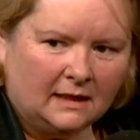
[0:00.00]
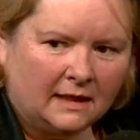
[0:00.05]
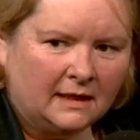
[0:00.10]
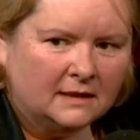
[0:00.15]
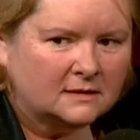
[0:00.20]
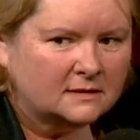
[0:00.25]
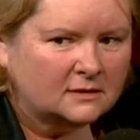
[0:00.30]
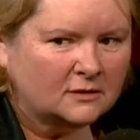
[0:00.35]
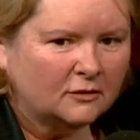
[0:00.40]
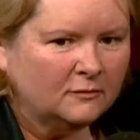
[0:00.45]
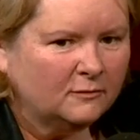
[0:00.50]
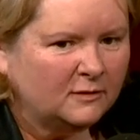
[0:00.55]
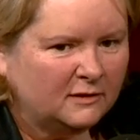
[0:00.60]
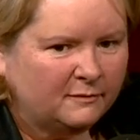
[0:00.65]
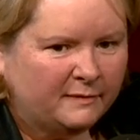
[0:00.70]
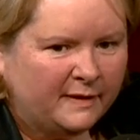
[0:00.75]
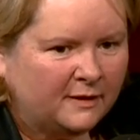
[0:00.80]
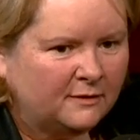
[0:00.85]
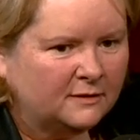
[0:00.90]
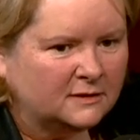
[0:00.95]
As so many
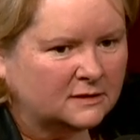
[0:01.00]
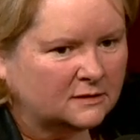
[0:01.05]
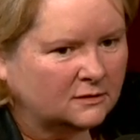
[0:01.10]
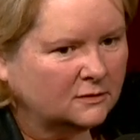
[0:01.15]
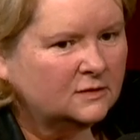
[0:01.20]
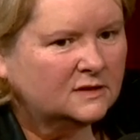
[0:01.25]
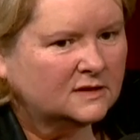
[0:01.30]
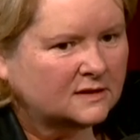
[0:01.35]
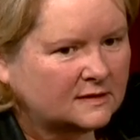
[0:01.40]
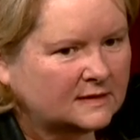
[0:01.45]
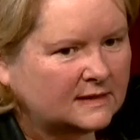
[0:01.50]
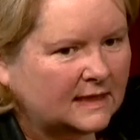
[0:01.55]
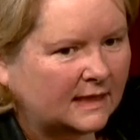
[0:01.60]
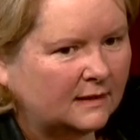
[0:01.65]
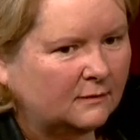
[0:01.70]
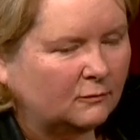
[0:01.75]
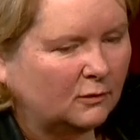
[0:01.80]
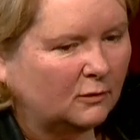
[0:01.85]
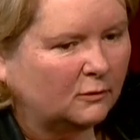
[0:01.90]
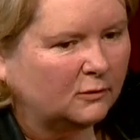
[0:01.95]
parents used to
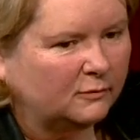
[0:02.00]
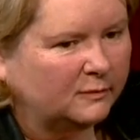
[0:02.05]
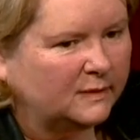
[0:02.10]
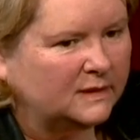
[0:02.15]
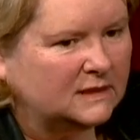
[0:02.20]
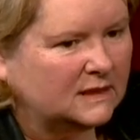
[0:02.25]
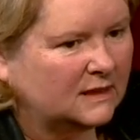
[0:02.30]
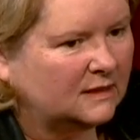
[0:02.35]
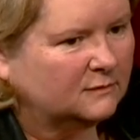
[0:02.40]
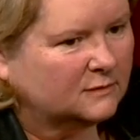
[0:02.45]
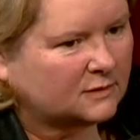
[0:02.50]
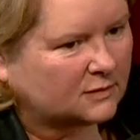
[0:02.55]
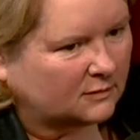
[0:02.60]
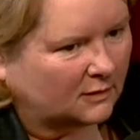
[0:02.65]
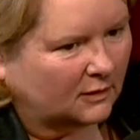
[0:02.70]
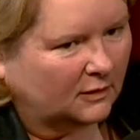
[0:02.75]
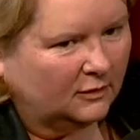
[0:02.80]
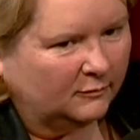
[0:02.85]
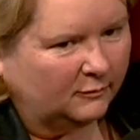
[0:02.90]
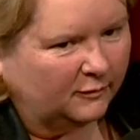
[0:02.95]
say, what would be deemed sort
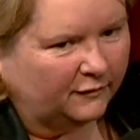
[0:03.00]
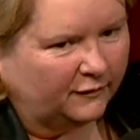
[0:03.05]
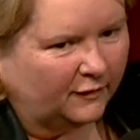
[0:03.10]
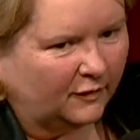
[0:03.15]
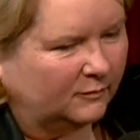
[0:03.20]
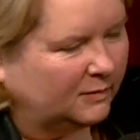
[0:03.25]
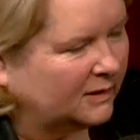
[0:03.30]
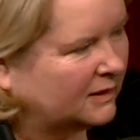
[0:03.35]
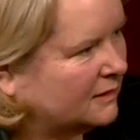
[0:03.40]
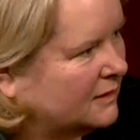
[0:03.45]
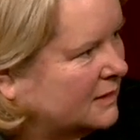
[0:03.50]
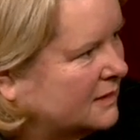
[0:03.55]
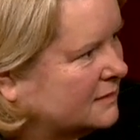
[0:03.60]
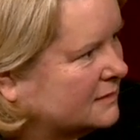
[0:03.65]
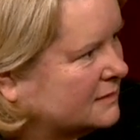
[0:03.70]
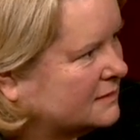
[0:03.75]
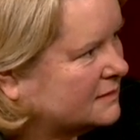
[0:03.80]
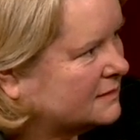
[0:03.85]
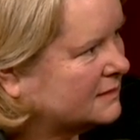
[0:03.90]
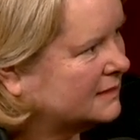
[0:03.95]
of homophobic
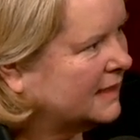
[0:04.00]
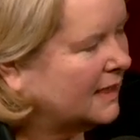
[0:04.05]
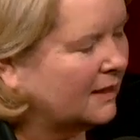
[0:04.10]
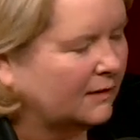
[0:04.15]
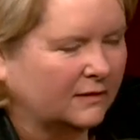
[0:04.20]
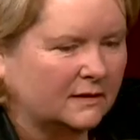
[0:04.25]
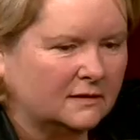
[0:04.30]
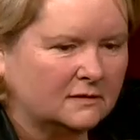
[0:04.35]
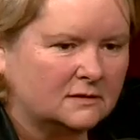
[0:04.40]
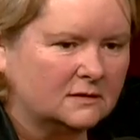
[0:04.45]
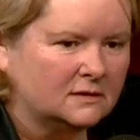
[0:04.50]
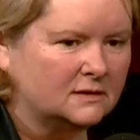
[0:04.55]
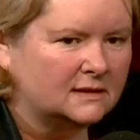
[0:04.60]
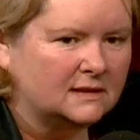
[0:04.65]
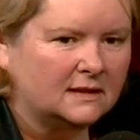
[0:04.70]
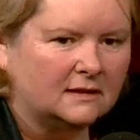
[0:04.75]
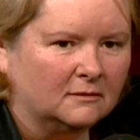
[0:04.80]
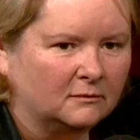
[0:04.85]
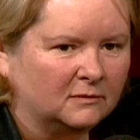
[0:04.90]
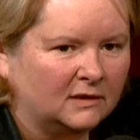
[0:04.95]
things now, they just
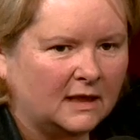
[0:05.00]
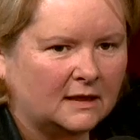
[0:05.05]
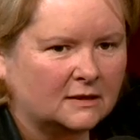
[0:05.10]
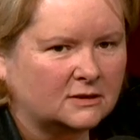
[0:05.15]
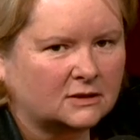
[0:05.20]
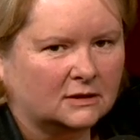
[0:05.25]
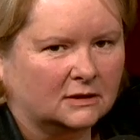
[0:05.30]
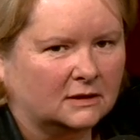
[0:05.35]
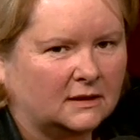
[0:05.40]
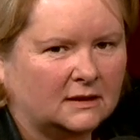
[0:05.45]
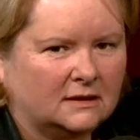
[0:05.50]
said them casually.